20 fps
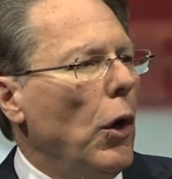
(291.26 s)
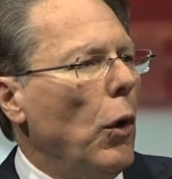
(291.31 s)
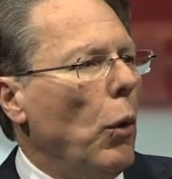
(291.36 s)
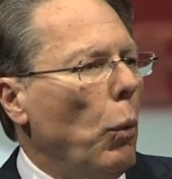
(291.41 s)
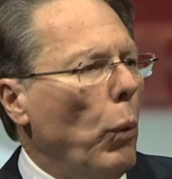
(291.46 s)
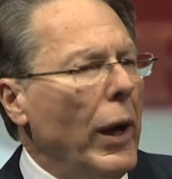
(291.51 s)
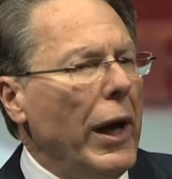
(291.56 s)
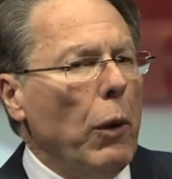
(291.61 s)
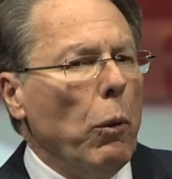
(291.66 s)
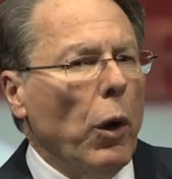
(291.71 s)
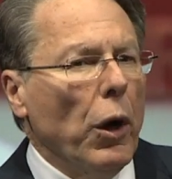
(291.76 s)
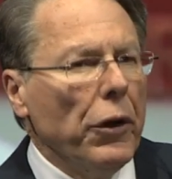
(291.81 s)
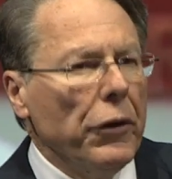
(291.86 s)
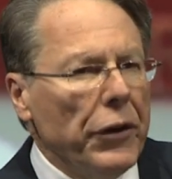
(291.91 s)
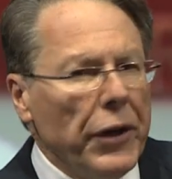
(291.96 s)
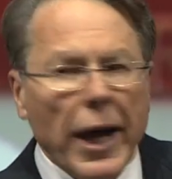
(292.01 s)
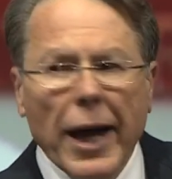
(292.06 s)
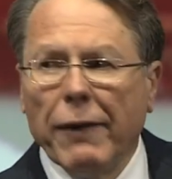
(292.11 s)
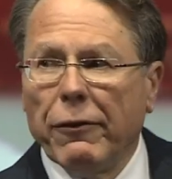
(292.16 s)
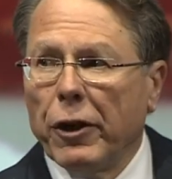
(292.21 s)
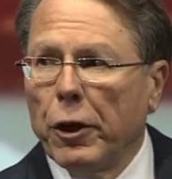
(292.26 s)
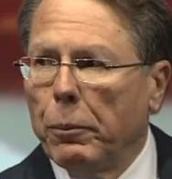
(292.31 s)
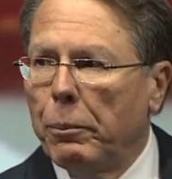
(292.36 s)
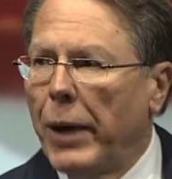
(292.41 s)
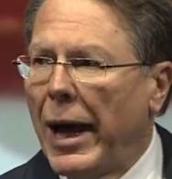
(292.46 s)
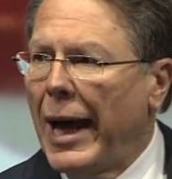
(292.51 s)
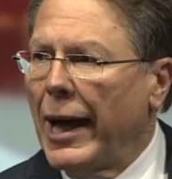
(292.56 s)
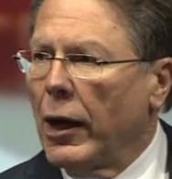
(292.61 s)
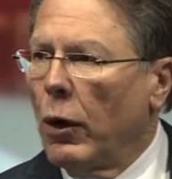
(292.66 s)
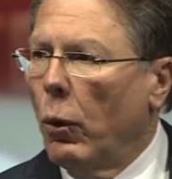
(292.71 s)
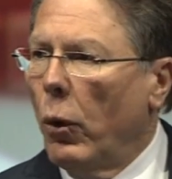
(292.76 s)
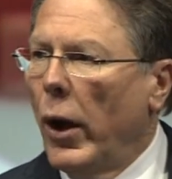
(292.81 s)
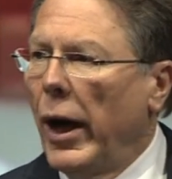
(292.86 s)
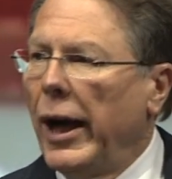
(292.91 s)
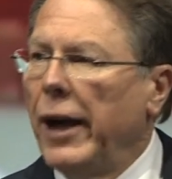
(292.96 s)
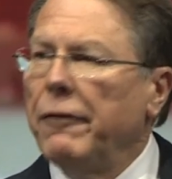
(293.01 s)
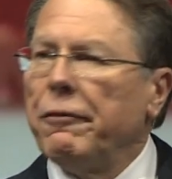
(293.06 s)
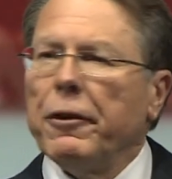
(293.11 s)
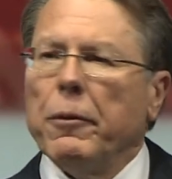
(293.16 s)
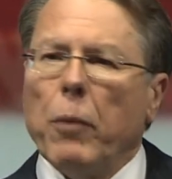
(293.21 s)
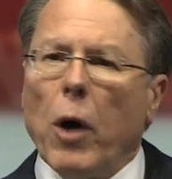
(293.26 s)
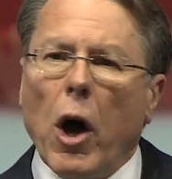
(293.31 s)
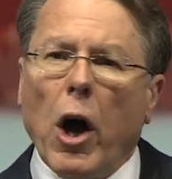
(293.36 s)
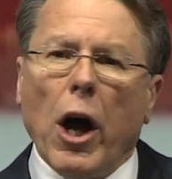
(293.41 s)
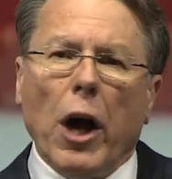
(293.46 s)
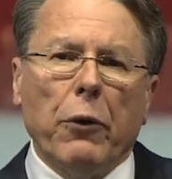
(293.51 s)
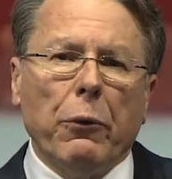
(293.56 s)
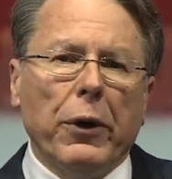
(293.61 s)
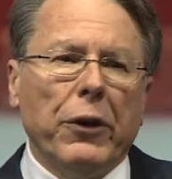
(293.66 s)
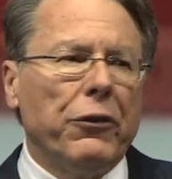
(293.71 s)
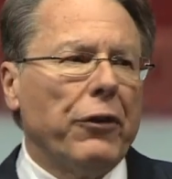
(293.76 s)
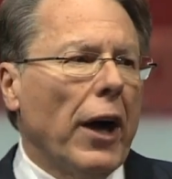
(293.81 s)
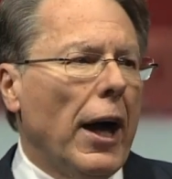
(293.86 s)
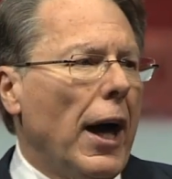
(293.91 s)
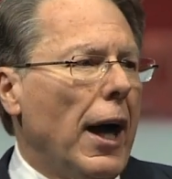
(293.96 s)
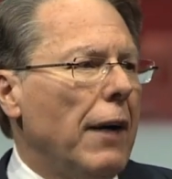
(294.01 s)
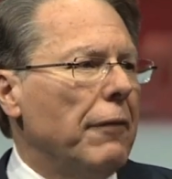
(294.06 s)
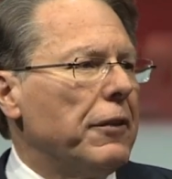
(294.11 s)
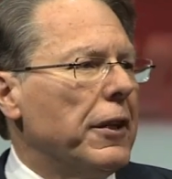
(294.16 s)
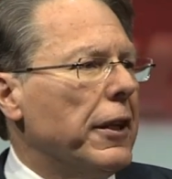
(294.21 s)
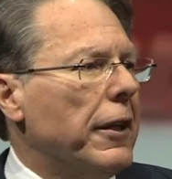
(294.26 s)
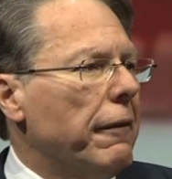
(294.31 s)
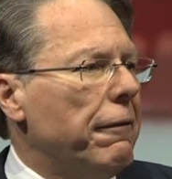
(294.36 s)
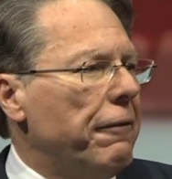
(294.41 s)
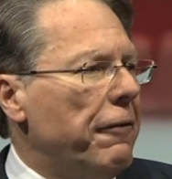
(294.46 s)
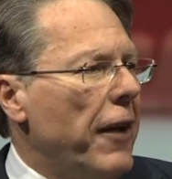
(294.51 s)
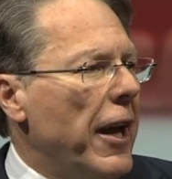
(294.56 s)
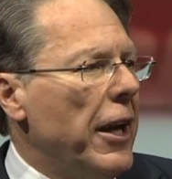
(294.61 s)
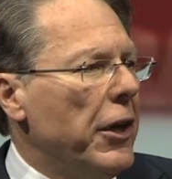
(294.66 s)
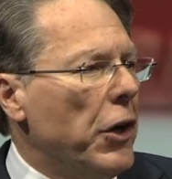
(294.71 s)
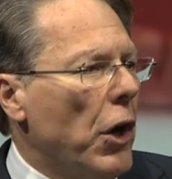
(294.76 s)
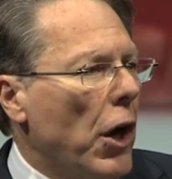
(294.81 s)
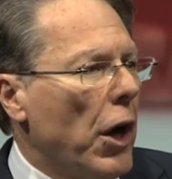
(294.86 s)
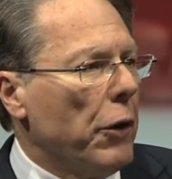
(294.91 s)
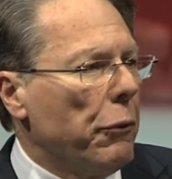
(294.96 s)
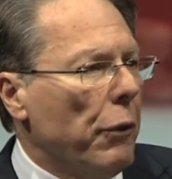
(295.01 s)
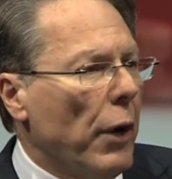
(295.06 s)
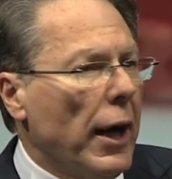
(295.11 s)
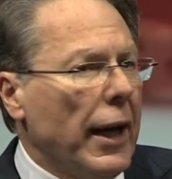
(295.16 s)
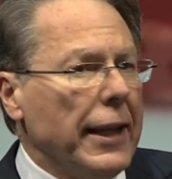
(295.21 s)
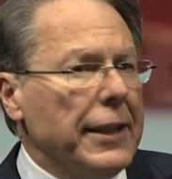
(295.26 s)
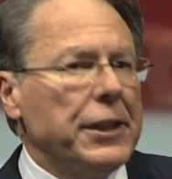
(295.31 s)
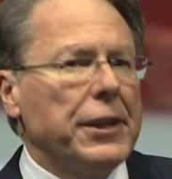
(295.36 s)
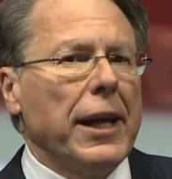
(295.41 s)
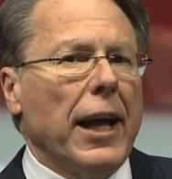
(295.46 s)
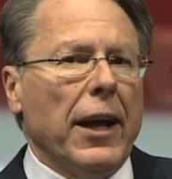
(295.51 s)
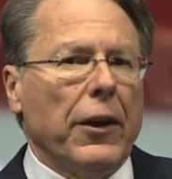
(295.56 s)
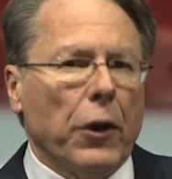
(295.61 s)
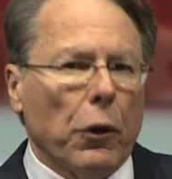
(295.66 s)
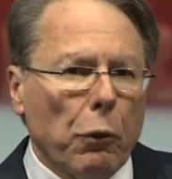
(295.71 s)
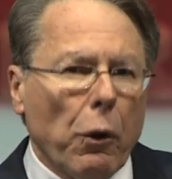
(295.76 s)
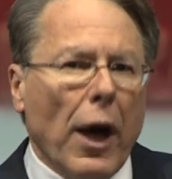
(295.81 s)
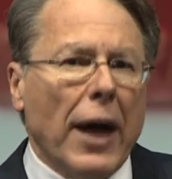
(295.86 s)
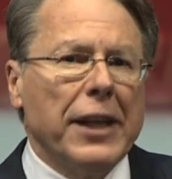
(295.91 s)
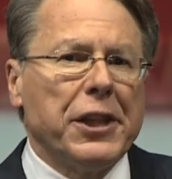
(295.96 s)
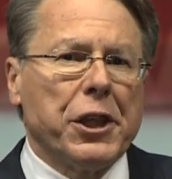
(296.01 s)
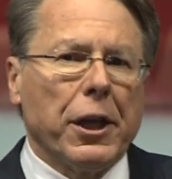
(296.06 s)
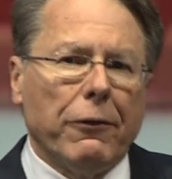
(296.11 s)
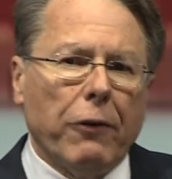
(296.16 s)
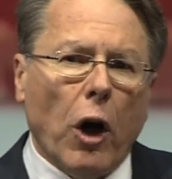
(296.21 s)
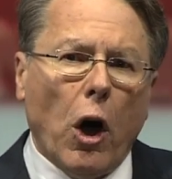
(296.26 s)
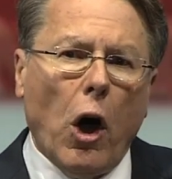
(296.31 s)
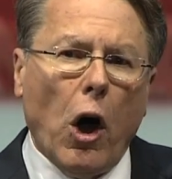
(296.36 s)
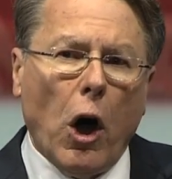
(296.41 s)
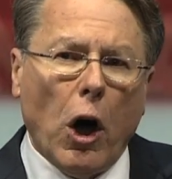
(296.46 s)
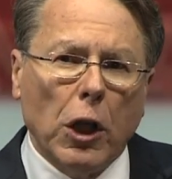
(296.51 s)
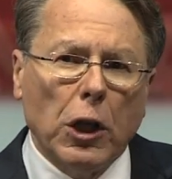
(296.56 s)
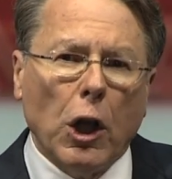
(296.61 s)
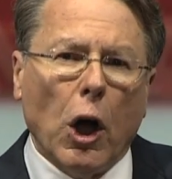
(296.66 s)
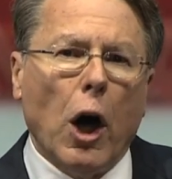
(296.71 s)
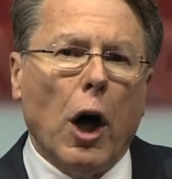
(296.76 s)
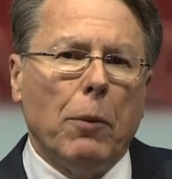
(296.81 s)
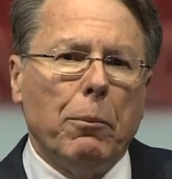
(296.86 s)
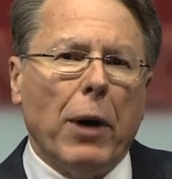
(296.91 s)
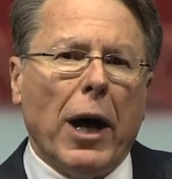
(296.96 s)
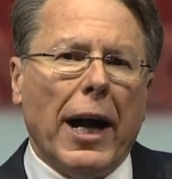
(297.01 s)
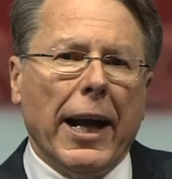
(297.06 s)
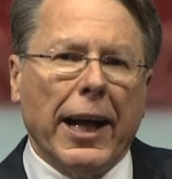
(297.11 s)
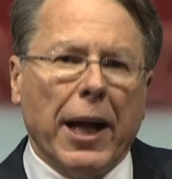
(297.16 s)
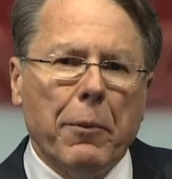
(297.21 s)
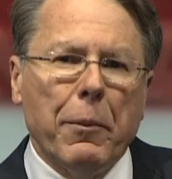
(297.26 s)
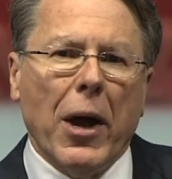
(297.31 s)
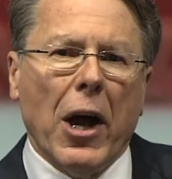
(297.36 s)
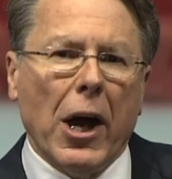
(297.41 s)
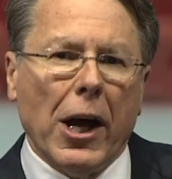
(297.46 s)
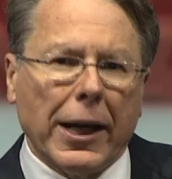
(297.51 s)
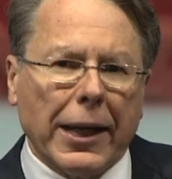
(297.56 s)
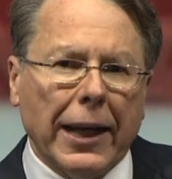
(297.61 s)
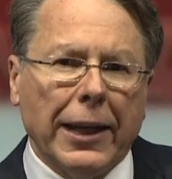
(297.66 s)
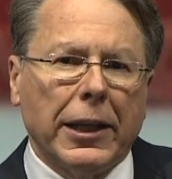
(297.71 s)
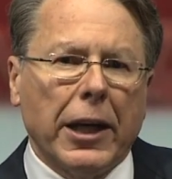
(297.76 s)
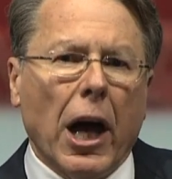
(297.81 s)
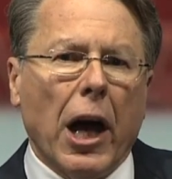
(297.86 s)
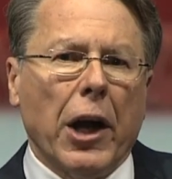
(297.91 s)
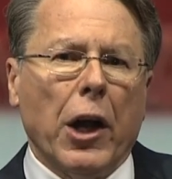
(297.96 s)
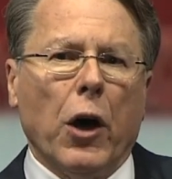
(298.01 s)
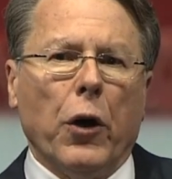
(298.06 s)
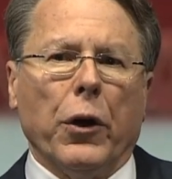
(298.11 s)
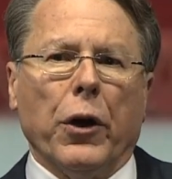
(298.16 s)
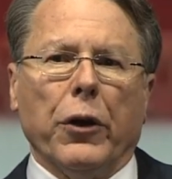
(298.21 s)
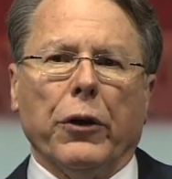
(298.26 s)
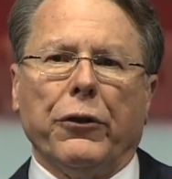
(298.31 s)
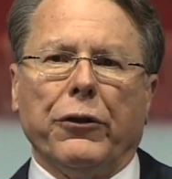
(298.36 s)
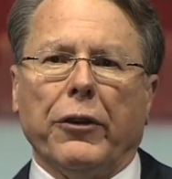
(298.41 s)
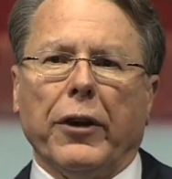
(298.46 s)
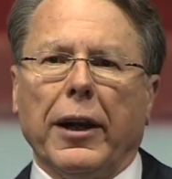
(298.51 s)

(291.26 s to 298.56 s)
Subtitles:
We will never back away from our resolve to defend our rights and the rights of all law-abiding American gun owners.